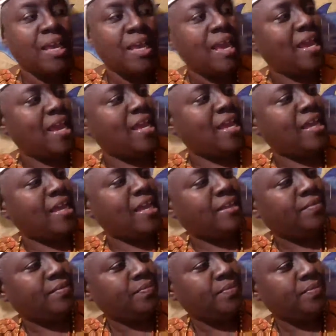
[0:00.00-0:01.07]
in
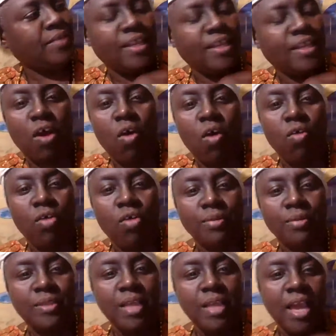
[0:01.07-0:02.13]
the
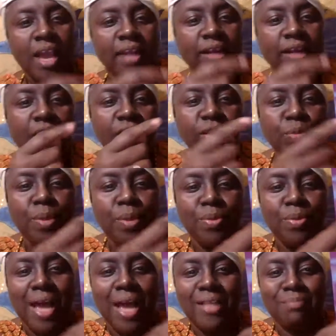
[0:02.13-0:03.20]
arms, and the other people
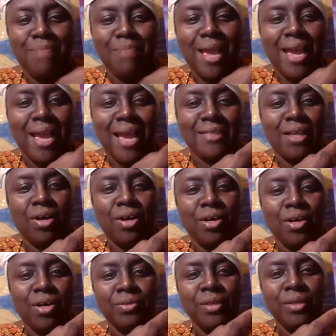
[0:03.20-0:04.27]
got the mask
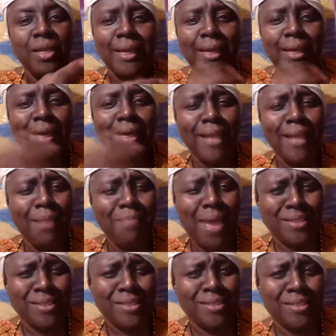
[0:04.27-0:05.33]
on, and their
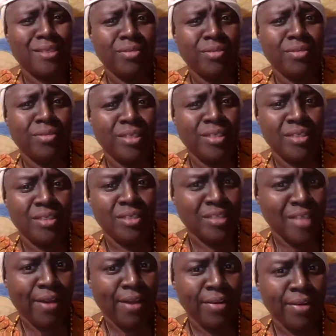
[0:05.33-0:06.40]
masks are just
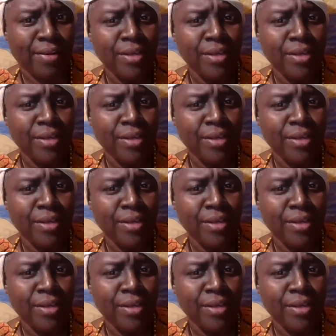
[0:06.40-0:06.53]
there.